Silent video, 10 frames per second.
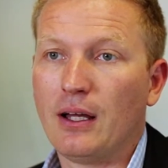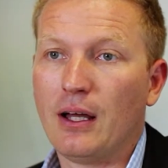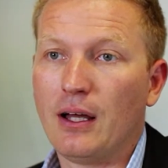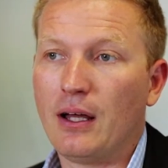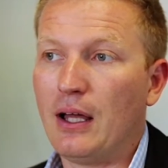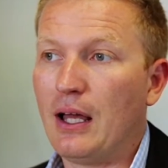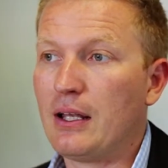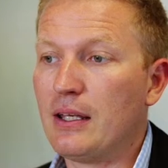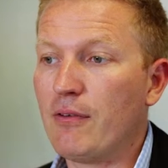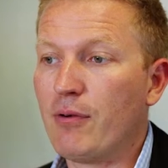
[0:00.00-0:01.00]

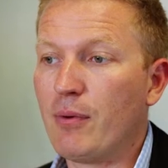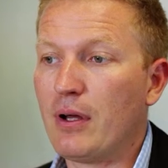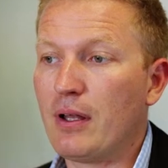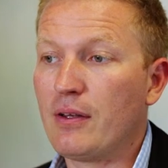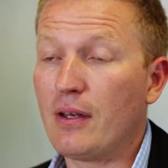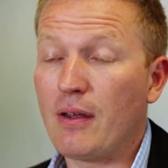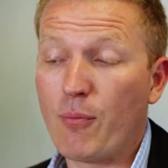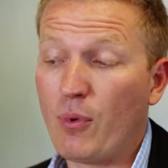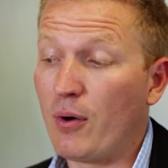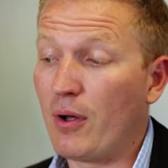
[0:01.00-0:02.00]
And if we
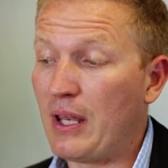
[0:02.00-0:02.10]
weren't, well,